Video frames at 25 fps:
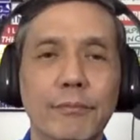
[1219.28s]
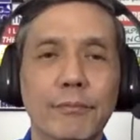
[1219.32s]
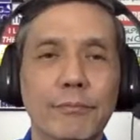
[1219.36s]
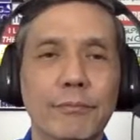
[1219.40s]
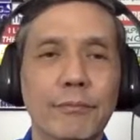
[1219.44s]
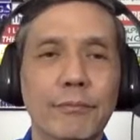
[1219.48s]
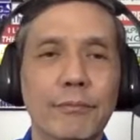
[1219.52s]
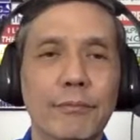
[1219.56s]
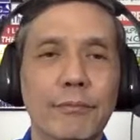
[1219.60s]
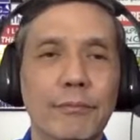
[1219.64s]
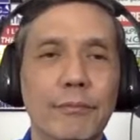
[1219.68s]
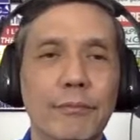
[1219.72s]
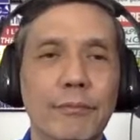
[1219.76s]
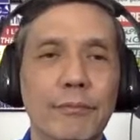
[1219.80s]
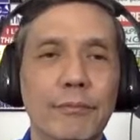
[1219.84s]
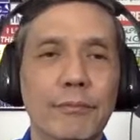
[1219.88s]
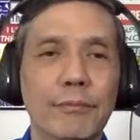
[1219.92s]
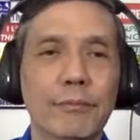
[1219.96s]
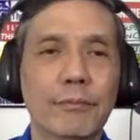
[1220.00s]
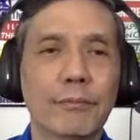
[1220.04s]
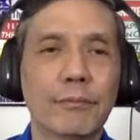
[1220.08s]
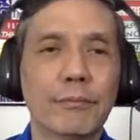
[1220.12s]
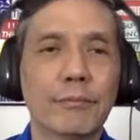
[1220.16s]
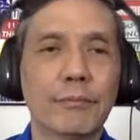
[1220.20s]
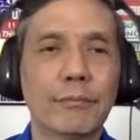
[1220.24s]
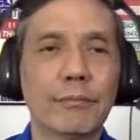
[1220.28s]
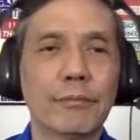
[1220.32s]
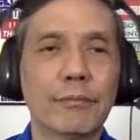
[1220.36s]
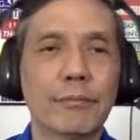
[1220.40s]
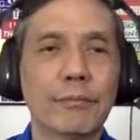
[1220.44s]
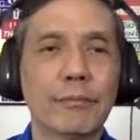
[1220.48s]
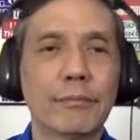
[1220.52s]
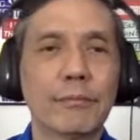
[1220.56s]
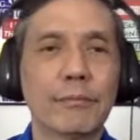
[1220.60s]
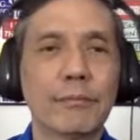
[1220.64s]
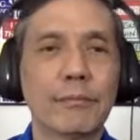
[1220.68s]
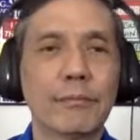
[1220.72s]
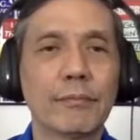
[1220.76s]

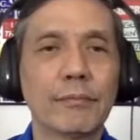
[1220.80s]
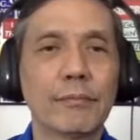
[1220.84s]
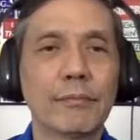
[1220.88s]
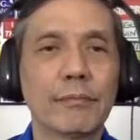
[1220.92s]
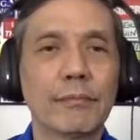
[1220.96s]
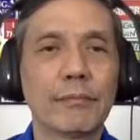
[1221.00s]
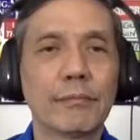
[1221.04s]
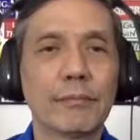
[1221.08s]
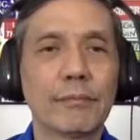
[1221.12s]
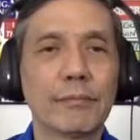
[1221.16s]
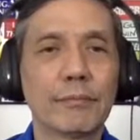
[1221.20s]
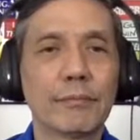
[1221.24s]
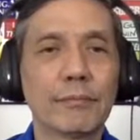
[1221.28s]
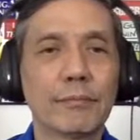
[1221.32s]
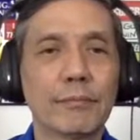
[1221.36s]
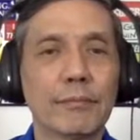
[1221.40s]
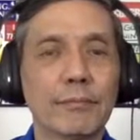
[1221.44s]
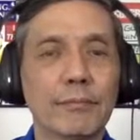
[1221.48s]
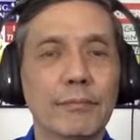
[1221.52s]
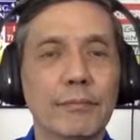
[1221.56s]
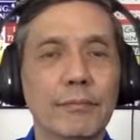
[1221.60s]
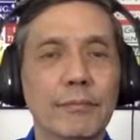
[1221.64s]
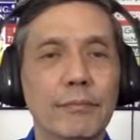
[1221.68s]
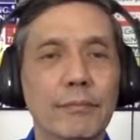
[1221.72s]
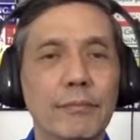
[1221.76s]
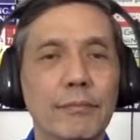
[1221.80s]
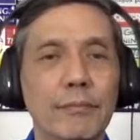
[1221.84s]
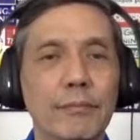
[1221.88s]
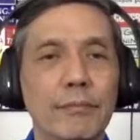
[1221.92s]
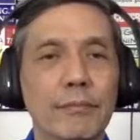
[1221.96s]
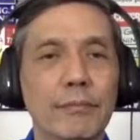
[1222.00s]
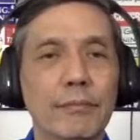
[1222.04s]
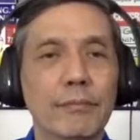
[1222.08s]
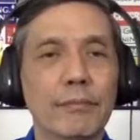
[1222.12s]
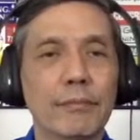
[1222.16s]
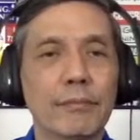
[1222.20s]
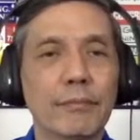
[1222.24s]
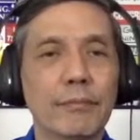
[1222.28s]

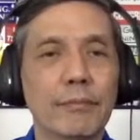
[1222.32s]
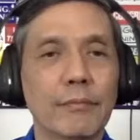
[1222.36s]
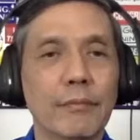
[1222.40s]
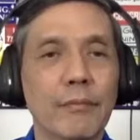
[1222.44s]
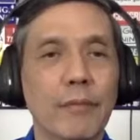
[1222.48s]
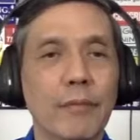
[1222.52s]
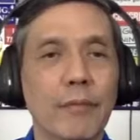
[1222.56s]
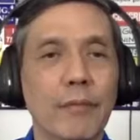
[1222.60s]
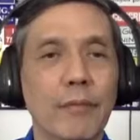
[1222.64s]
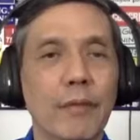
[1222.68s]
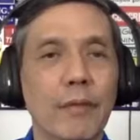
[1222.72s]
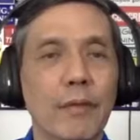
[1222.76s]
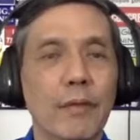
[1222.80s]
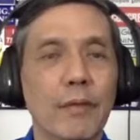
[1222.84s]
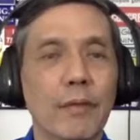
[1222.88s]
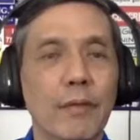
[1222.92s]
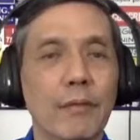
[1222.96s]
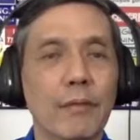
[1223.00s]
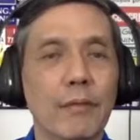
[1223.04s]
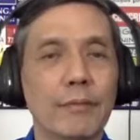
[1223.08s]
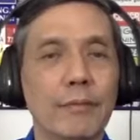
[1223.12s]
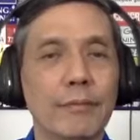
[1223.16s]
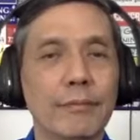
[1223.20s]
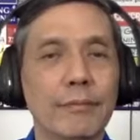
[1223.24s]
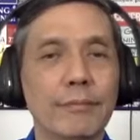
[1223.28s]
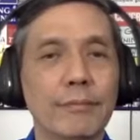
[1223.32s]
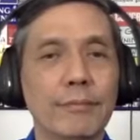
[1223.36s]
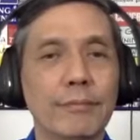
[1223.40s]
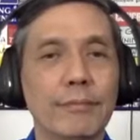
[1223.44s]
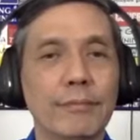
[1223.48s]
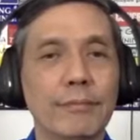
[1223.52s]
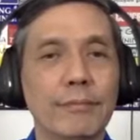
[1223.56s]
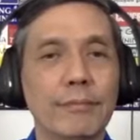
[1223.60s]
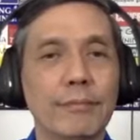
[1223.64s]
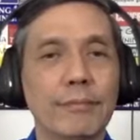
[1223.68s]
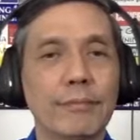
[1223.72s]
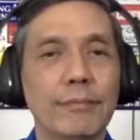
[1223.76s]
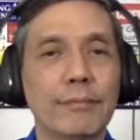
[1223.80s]

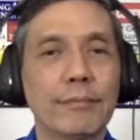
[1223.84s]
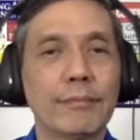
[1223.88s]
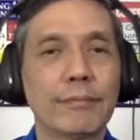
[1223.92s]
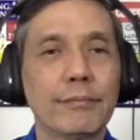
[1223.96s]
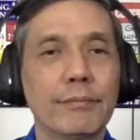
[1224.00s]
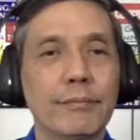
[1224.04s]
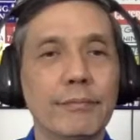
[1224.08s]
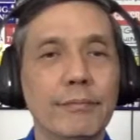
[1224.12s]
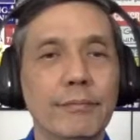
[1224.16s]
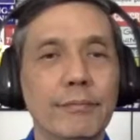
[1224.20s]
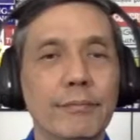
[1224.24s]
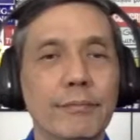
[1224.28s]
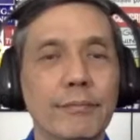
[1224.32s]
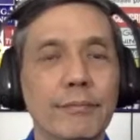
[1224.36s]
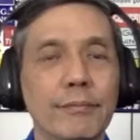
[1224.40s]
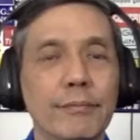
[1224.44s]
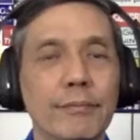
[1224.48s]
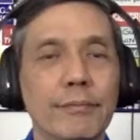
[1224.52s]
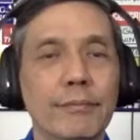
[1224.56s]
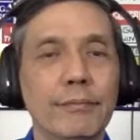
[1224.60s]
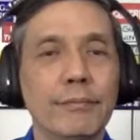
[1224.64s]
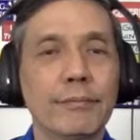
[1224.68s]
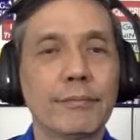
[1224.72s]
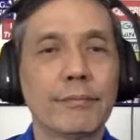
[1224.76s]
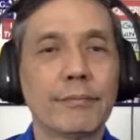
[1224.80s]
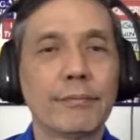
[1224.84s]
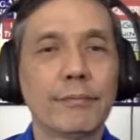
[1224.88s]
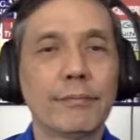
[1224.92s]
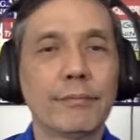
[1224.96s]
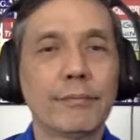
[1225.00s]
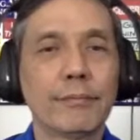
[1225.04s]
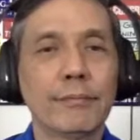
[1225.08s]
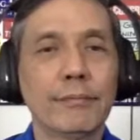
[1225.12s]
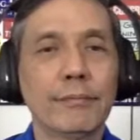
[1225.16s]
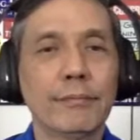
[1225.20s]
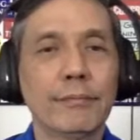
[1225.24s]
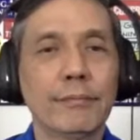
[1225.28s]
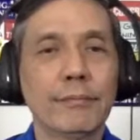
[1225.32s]

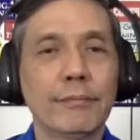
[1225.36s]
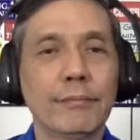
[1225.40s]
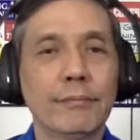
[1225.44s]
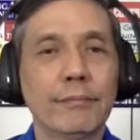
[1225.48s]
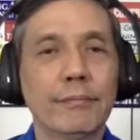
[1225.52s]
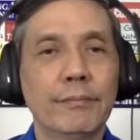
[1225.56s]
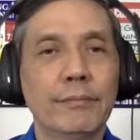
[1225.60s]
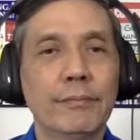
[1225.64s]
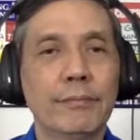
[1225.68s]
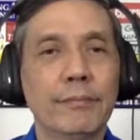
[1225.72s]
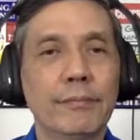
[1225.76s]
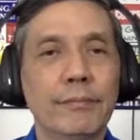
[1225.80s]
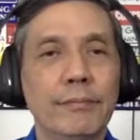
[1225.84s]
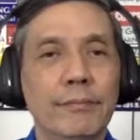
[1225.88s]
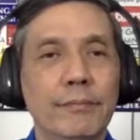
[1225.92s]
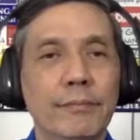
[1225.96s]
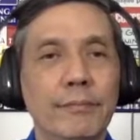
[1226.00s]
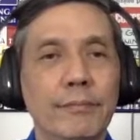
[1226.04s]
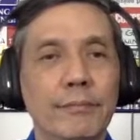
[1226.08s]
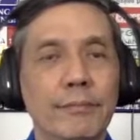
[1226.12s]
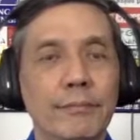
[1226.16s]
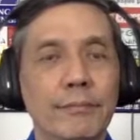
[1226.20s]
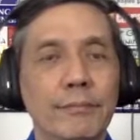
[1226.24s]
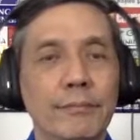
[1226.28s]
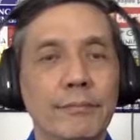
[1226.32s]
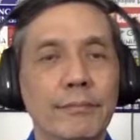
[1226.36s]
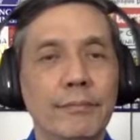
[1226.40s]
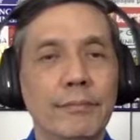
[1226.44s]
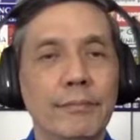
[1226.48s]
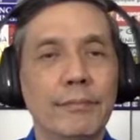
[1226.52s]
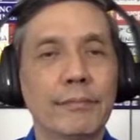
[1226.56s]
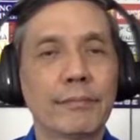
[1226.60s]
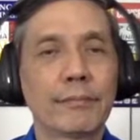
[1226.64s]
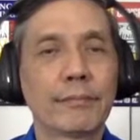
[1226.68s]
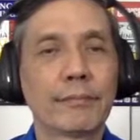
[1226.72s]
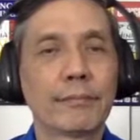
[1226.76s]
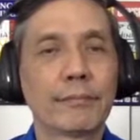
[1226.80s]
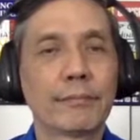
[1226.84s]

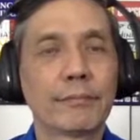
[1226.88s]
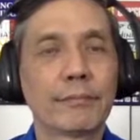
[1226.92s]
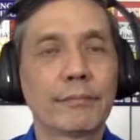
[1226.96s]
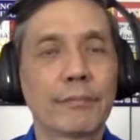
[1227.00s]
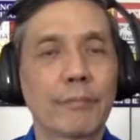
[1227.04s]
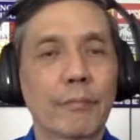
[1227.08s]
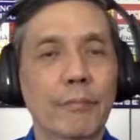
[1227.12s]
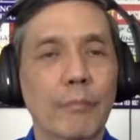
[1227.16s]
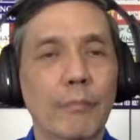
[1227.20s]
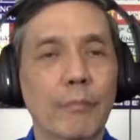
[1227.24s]
No words are spoken by the person on screen.